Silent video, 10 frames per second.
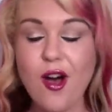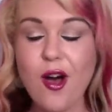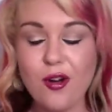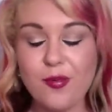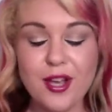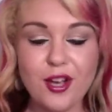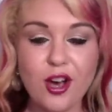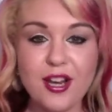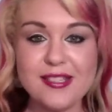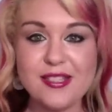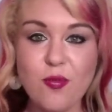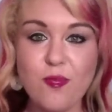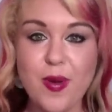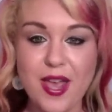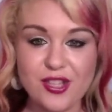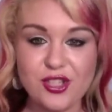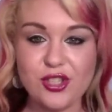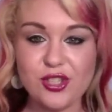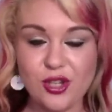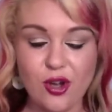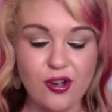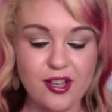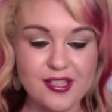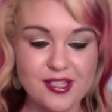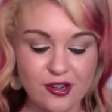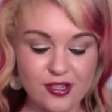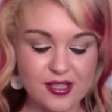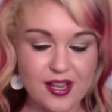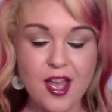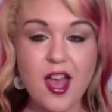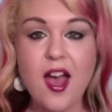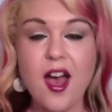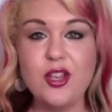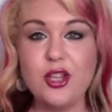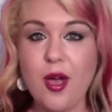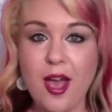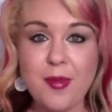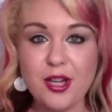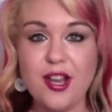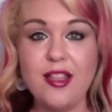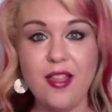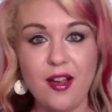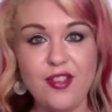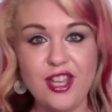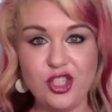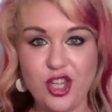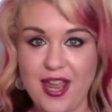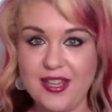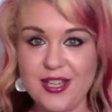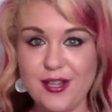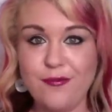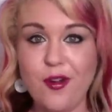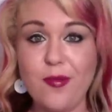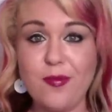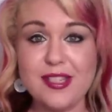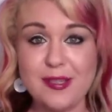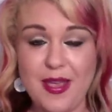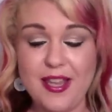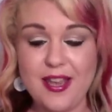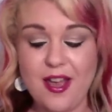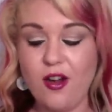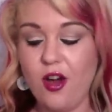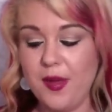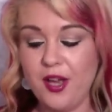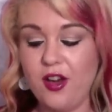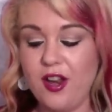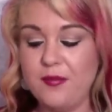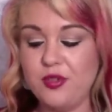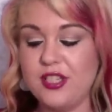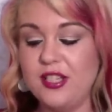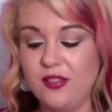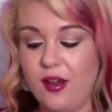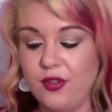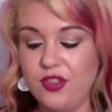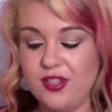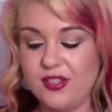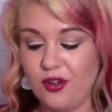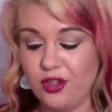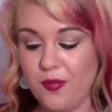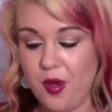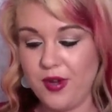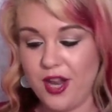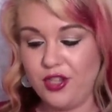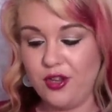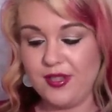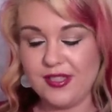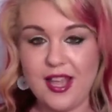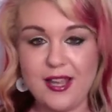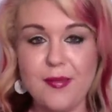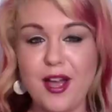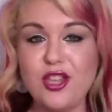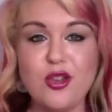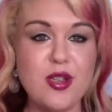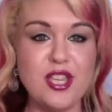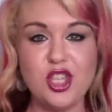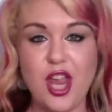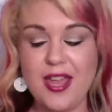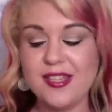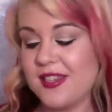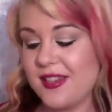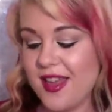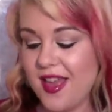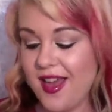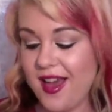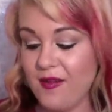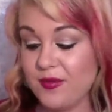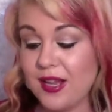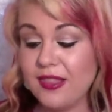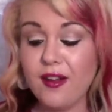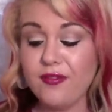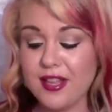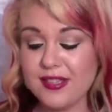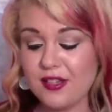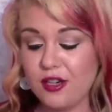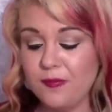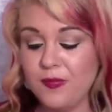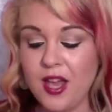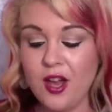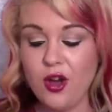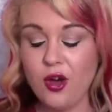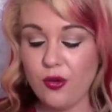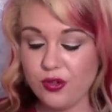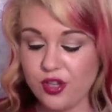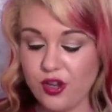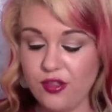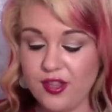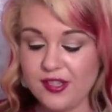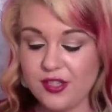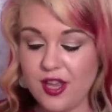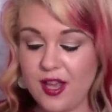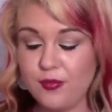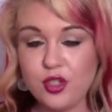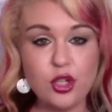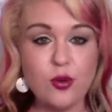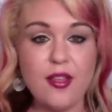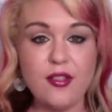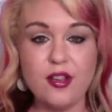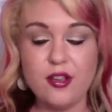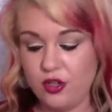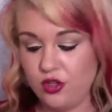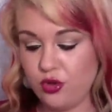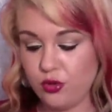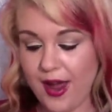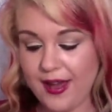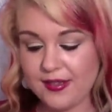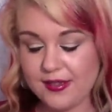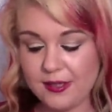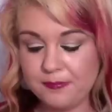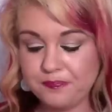oh my god, it's the best song. It's seriously, you know how much I love Enchanted from Speak Now? Oh my god, I'm just in love with this song, The Moment I Knew. It's like my new Enchanted. So I love that song. Also, there's two other tracks